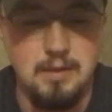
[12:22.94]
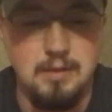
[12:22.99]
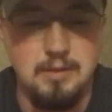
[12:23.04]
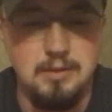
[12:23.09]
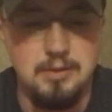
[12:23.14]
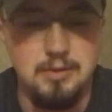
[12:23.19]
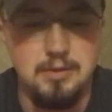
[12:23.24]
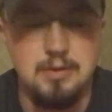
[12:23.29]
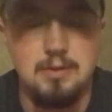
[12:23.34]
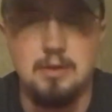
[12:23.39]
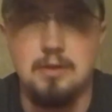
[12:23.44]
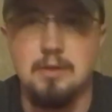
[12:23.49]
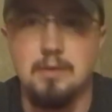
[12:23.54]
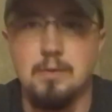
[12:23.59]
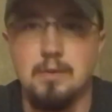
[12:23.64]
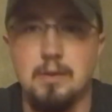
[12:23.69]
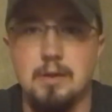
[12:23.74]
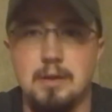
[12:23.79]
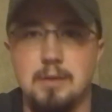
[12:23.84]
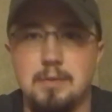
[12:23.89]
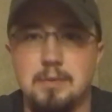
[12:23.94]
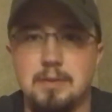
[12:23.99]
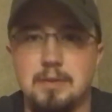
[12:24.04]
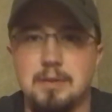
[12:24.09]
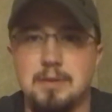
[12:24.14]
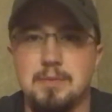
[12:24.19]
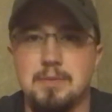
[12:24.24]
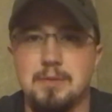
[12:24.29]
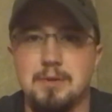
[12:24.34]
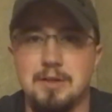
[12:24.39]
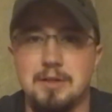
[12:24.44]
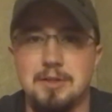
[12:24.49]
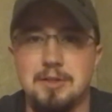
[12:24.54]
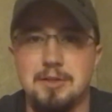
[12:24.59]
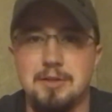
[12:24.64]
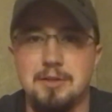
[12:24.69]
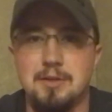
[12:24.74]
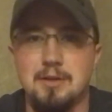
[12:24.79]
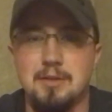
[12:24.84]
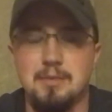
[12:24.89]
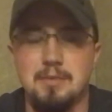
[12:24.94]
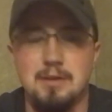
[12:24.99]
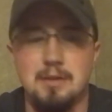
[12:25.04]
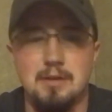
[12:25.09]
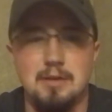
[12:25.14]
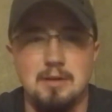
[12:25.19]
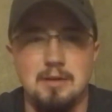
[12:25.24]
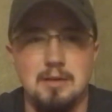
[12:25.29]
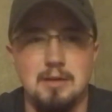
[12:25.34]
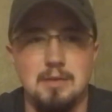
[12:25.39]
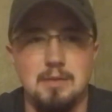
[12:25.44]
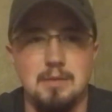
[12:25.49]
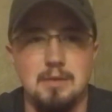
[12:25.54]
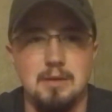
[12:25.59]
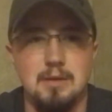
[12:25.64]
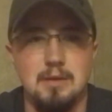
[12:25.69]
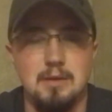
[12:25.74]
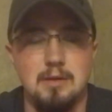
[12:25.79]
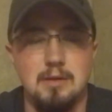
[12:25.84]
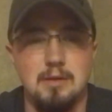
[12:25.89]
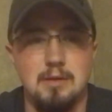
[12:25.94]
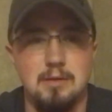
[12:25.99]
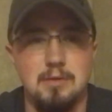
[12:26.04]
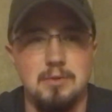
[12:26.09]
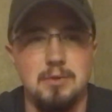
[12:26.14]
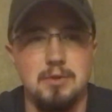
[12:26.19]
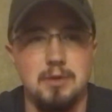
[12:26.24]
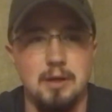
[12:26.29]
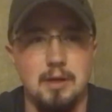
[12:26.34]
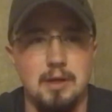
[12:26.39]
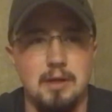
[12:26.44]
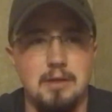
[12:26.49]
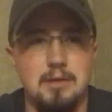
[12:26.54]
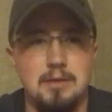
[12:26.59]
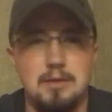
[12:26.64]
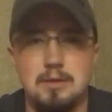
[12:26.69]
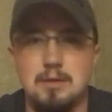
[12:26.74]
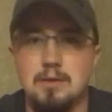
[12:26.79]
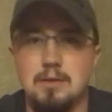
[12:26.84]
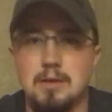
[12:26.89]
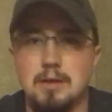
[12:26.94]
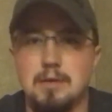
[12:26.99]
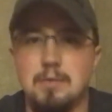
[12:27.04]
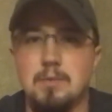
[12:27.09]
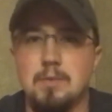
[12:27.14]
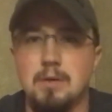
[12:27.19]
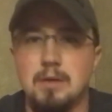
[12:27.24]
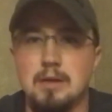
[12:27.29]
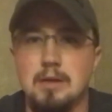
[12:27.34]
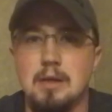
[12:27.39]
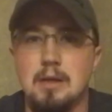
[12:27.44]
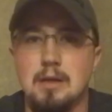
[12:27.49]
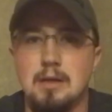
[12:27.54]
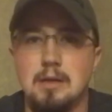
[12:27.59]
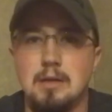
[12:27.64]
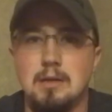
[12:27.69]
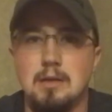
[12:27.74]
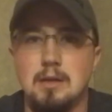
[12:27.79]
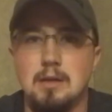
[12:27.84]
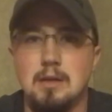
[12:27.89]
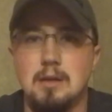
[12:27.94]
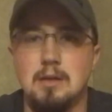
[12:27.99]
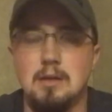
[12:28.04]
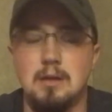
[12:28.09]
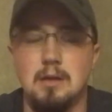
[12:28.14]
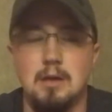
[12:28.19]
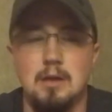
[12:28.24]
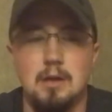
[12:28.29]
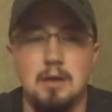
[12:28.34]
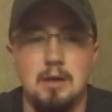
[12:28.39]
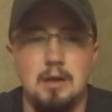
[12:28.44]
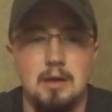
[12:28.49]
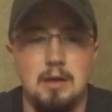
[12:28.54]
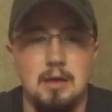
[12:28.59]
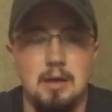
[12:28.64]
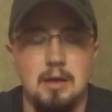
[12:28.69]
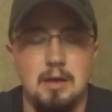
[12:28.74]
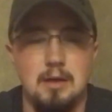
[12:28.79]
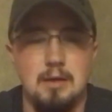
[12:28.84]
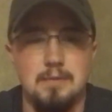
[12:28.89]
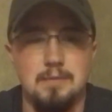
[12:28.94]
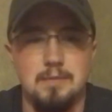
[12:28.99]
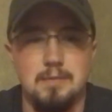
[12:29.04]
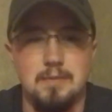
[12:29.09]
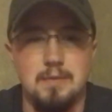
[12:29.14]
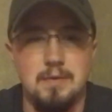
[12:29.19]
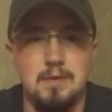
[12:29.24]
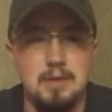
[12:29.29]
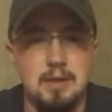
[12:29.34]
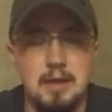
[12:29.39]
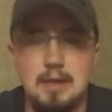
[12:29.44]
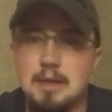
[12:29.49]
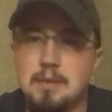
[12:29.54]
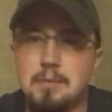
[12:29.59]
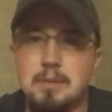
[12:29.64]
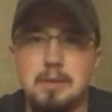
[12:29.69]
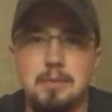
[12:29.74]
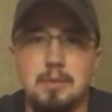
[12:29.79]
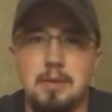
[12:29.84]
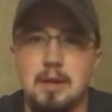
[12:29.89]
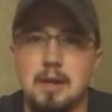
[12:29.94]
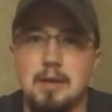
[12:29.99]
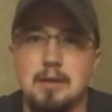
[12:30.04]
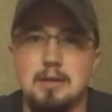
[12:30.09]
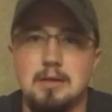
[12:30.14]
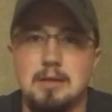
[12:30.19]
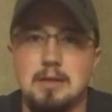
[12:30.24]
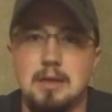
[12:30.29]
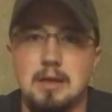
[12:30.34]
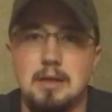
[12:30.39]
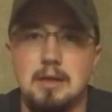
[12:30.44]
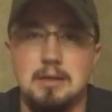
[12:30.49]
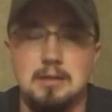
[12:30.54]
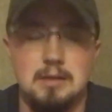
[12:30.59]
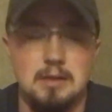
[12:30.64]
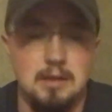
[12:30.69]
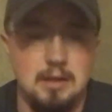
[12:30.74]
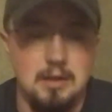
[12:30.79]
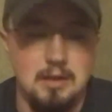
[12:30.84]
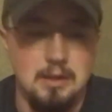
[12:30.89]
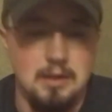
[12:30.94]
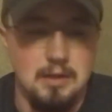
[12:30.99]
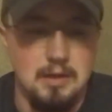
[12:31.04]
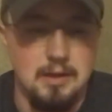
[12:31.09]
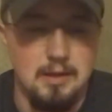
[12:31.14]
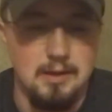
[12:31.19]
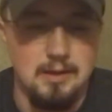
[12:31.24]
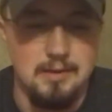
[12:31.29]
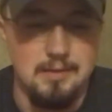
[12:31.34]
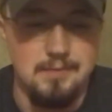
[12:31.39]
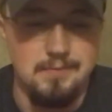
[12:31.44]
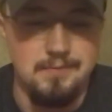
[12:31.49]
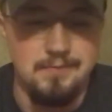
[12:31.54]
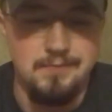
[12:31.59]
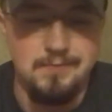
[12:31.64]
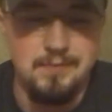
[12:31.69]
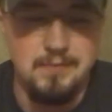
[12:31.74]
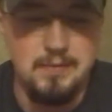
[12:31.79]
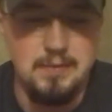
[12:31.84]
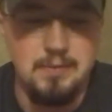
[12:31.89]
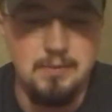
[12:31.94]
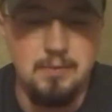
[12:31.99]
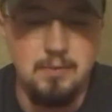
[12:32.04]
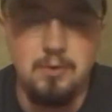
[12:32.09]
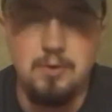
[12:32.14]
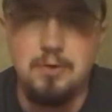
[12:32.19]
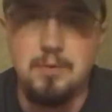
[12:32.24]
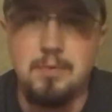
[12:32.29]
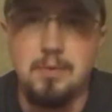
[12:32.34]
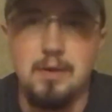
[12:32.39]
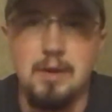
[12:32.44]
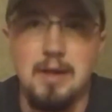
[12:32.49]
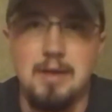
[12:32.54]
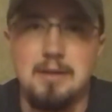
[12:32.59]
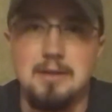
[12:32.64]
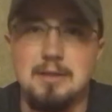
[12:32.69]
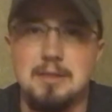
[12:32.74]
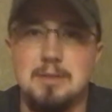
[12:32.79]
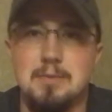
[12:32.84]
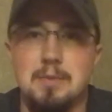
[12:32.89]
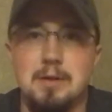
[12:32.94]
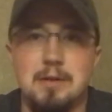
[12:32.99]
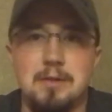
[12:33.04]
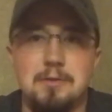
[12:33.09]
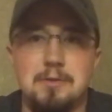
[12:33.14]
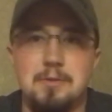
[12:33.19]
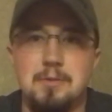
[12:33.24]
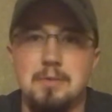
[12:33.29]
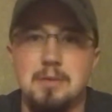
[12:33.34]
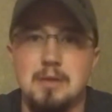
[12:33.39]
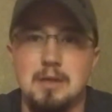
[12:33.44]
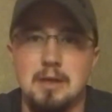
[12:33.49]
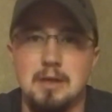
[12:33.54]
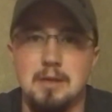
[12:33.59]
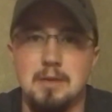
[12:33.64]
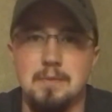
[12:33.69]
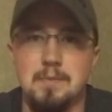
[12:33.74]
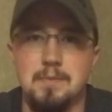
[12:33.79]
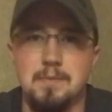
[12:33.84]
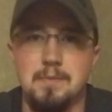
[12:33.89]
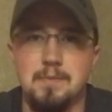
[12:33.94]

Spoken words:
It's just a good way to put some pressure on me and get me, trained. So I went ahead and did it. You can't beat practice, guys. The more you practice, the better you become.